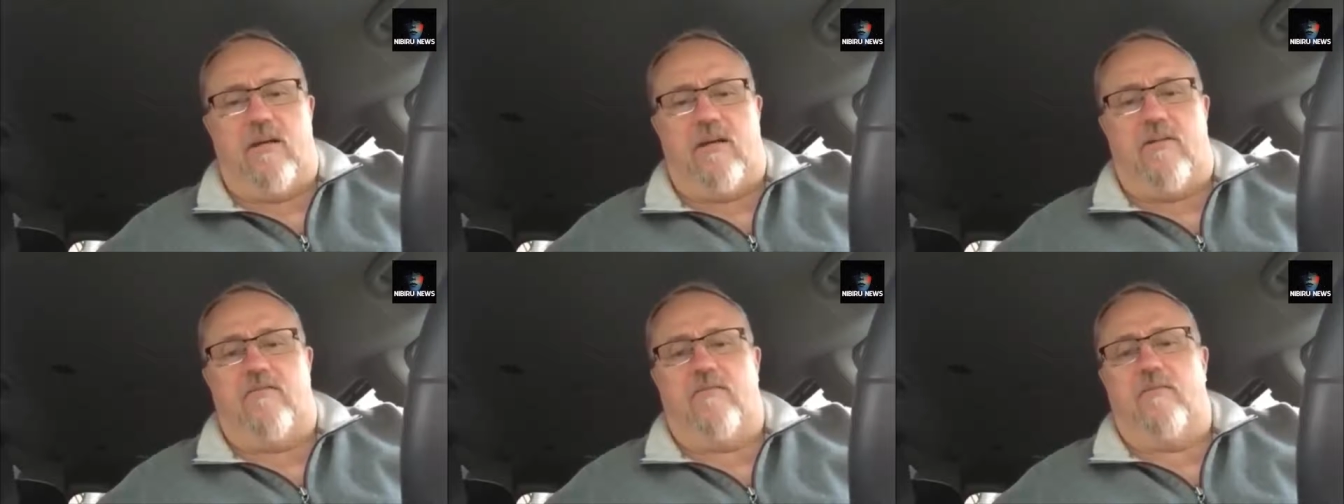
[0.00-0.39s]

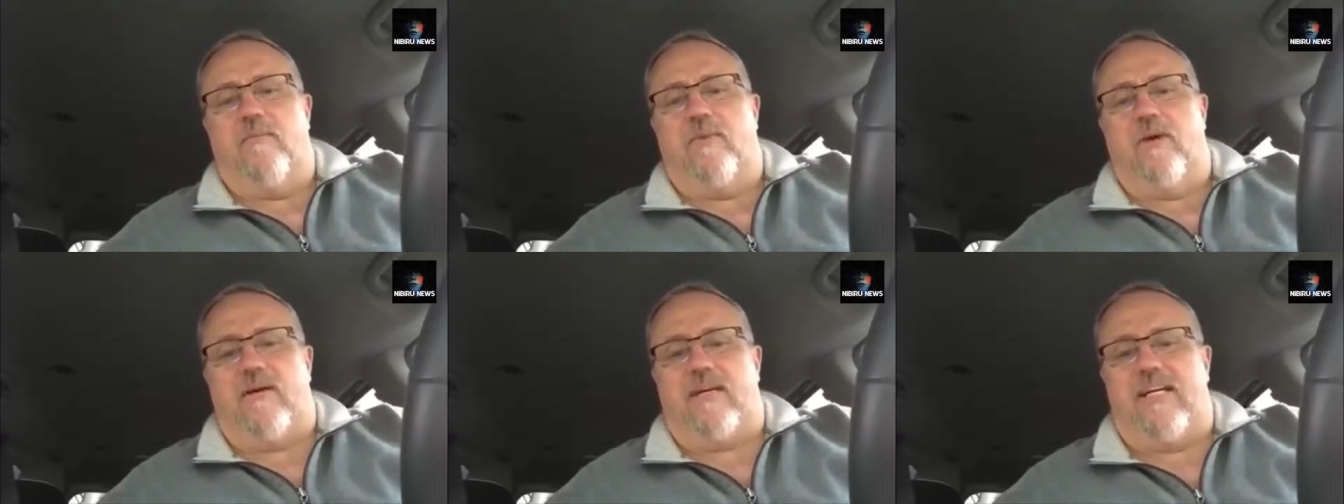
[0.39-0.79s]
of
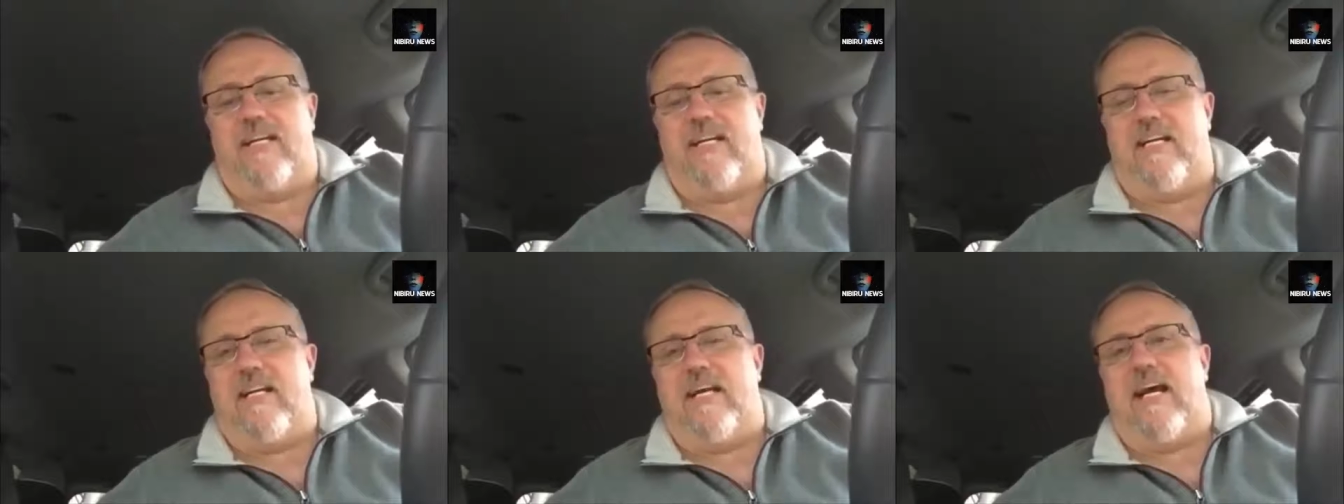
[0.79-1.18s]

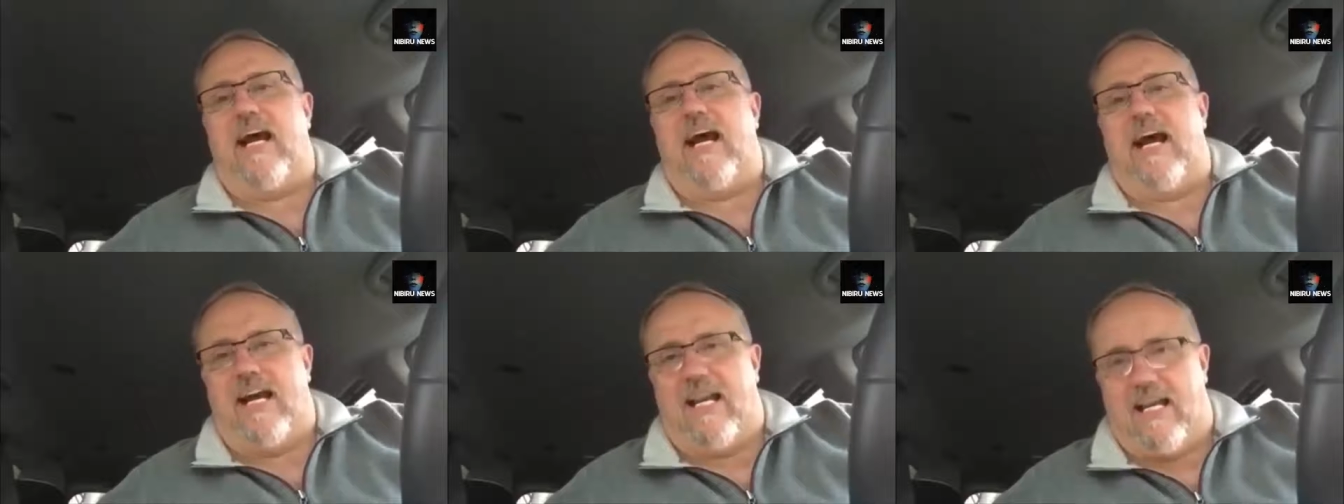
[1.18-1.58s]
Marquique
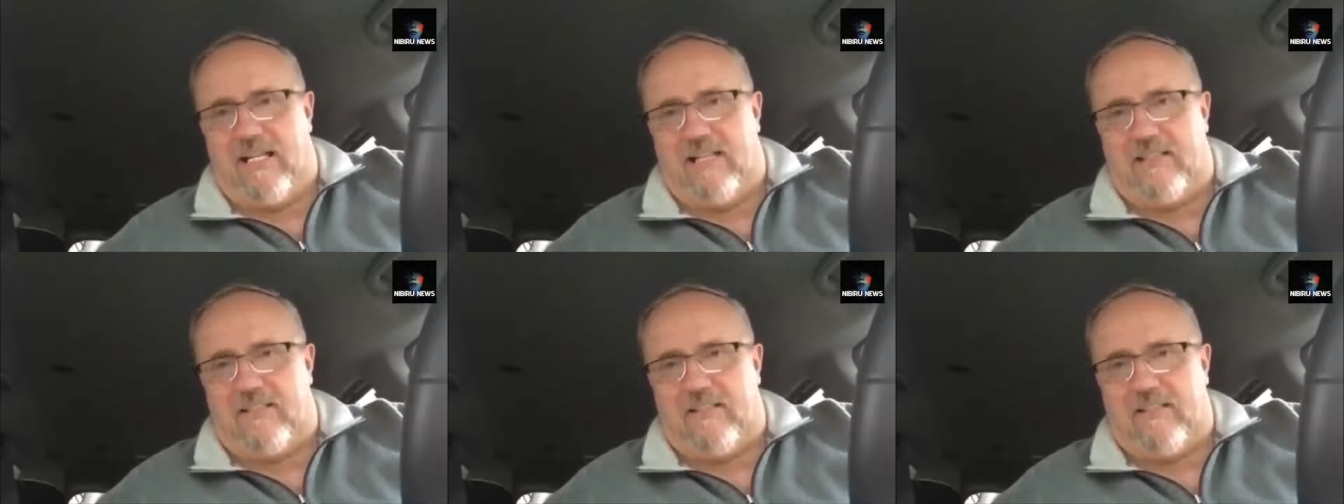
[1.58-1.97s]

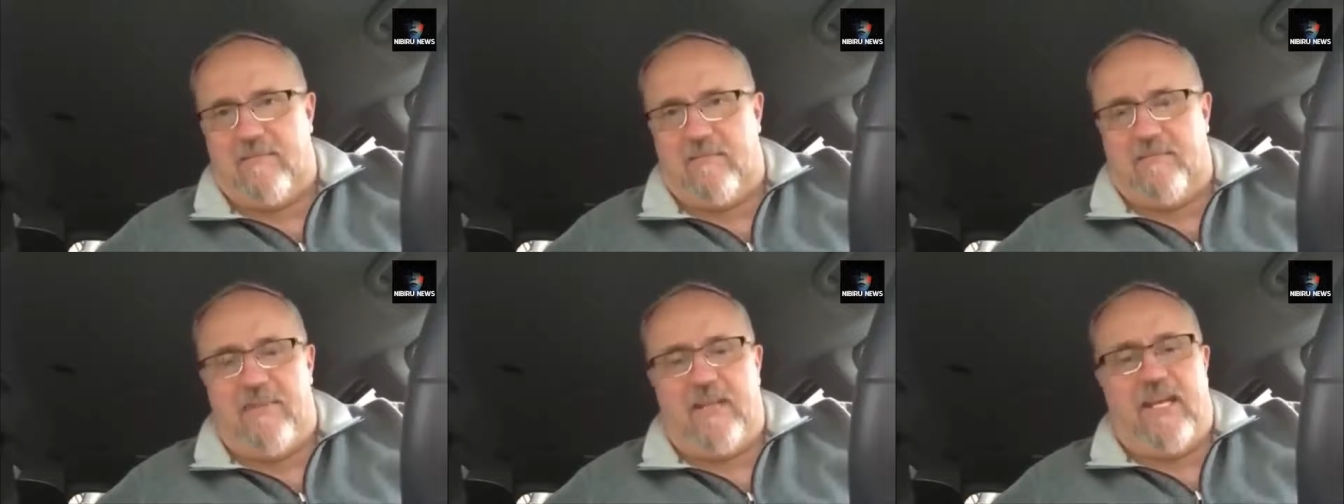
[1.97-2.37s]

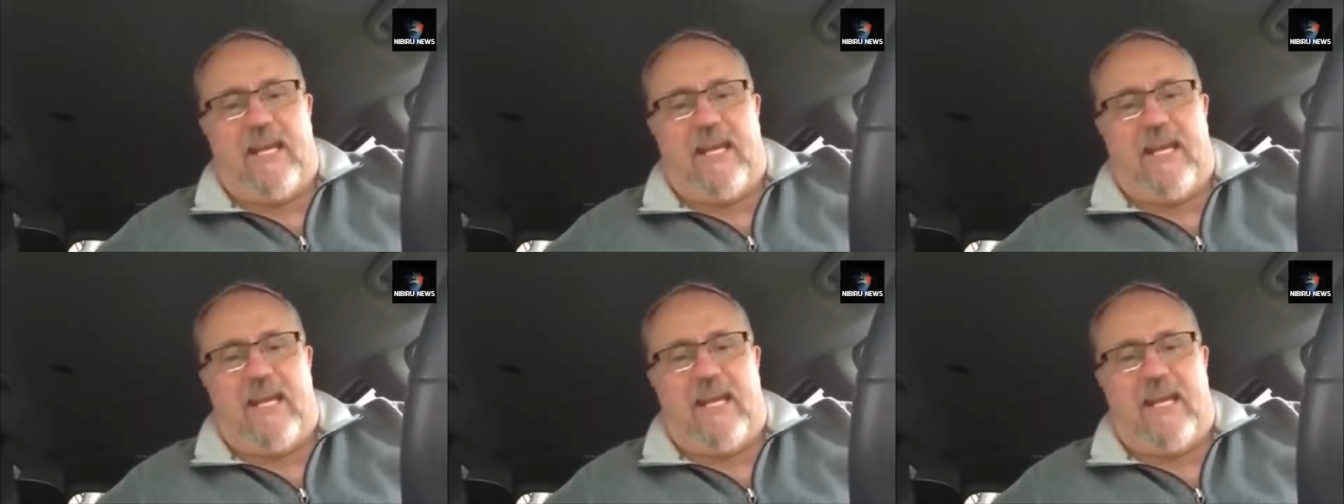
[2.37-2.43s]
Islands.